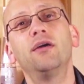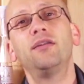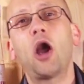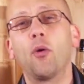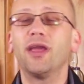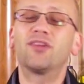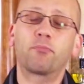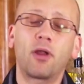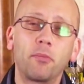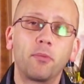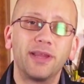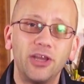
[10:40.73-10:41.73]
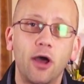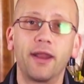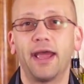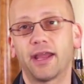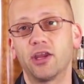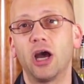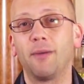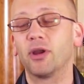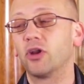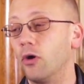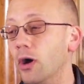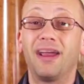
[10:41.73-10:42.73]
No, it's probably not
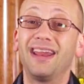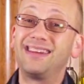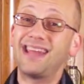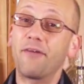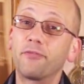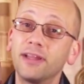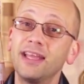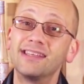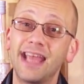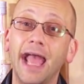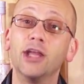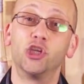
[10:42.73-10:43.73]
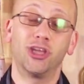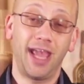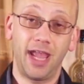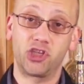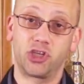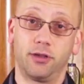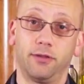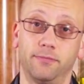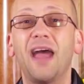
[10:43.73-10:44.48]
economical, but it definitely is educational.